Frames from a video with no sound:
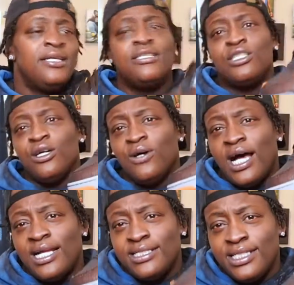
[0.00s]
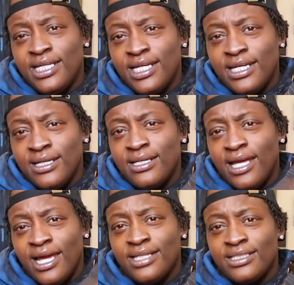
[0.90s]
So I did
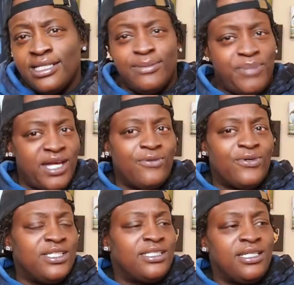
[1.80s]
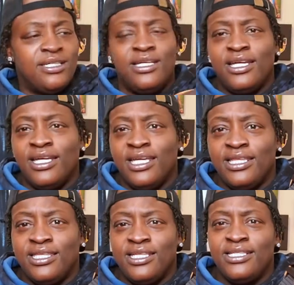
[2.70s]
actually pay resale and
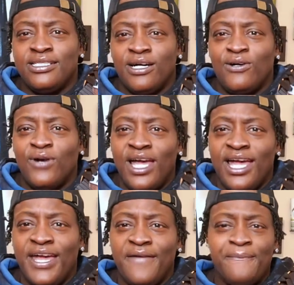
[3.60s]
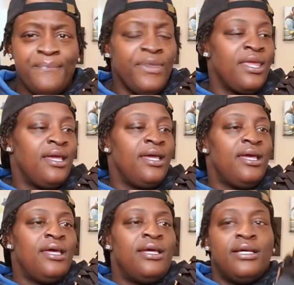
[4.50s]
get these on hand.
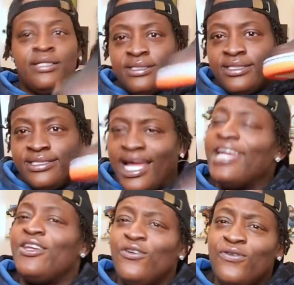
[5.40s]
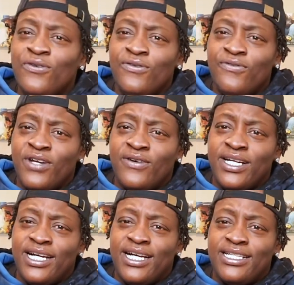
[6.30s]
Thank you, fairy
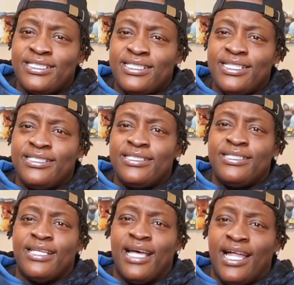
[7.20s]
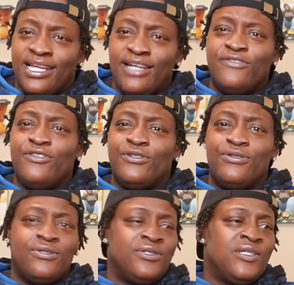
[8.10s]
god sis. I love
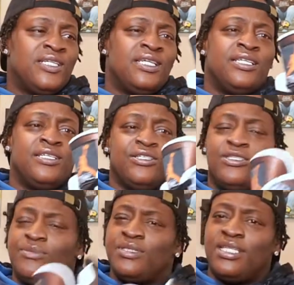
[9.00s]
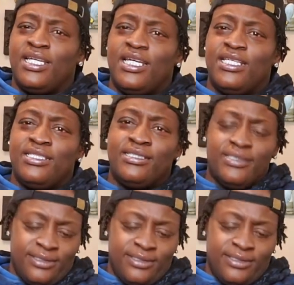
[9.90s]
you. You know what I'm saying?